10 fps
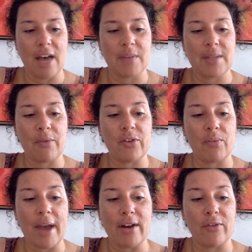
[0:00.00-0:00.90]
Some of you
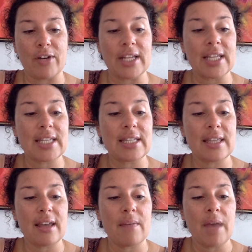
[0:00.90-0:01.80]
might have already listened to
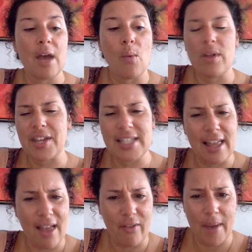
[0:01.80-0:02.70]
them. One of the things I
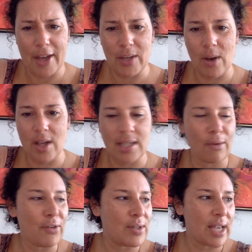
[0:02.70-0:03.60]
love about you all, some
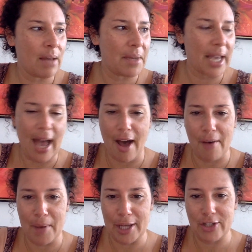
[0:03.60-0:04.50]
of you tell me
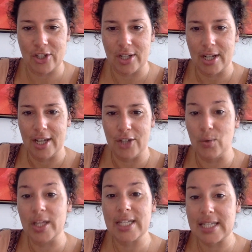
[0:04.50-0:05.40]
how much
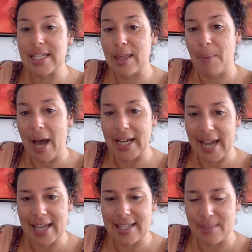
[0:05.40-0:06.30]
you listen to the
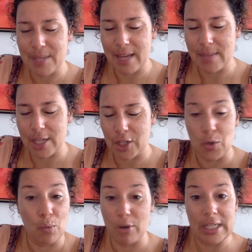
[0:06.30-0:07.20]
podcast sometimes, like
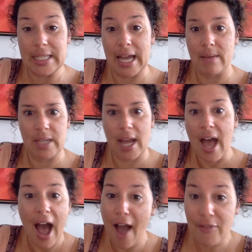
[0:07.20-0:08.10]
numerous times. Like,
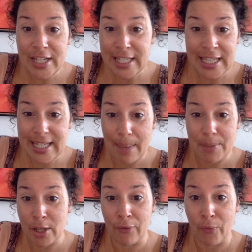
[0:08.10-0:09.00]
I've listened to this
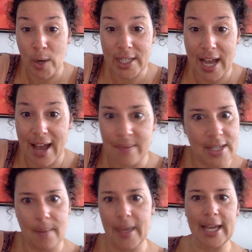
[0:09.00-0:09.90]
episode 4 times.
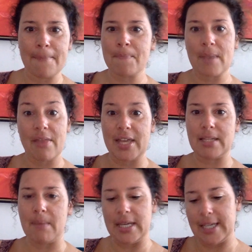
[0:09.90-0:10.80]
And I'm like, that's
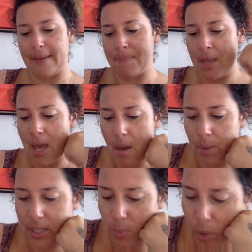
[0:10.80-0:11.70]
amazing.
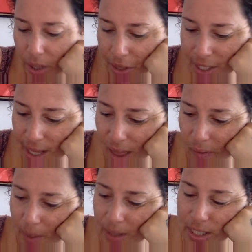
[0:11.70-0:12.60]
Because one of the things I love
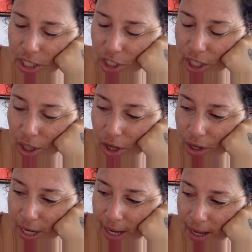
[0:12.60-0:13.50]
about teaching and
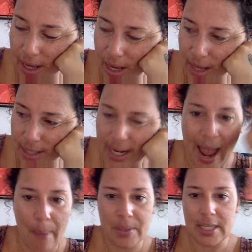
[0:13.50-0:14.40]
learning is that it
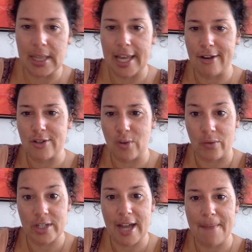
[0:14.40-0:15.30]
happens in layers
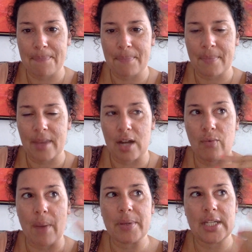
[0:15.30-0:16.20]
over time. And
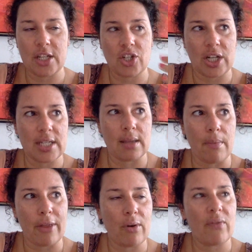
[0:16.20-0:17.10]
repetition is the
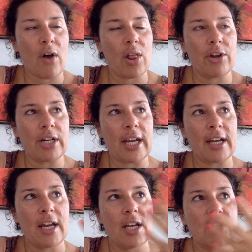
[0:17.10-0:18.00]
mother of all learning.
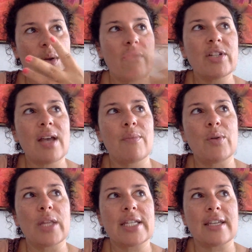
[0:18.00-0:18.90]
So every time
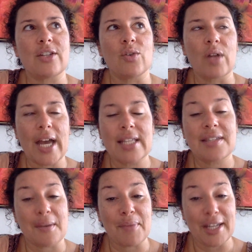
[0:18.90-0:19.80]
you listen, you'll get
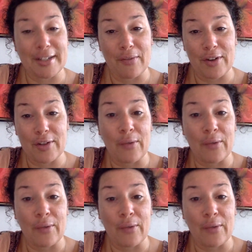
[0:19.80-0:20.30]
something different.